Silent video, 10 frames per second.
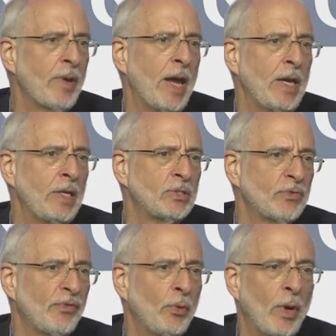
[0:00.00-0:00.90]
pains,
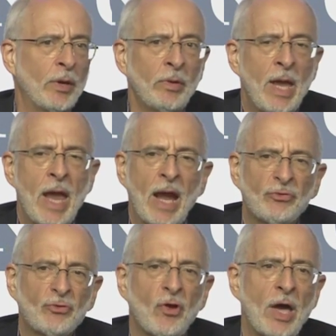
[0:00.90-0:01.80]
if you will,
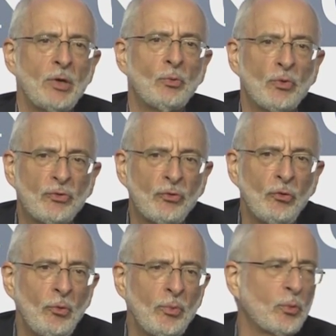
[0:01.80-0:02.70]
as China
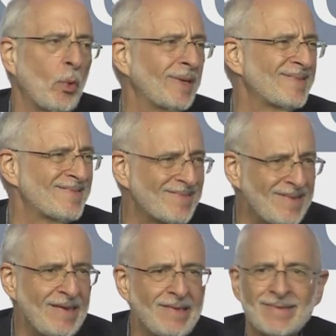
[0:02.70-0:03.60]
resumes what it
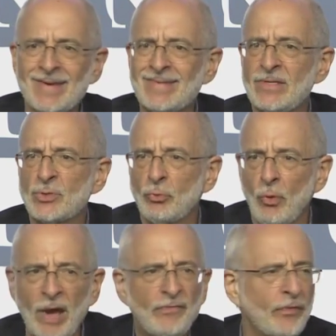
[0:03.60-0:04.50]
sees as its
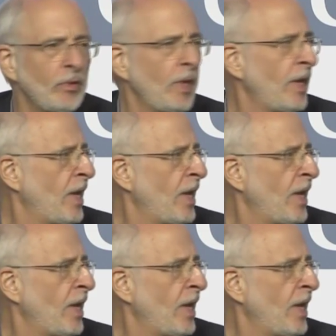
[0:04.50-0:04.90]
rightful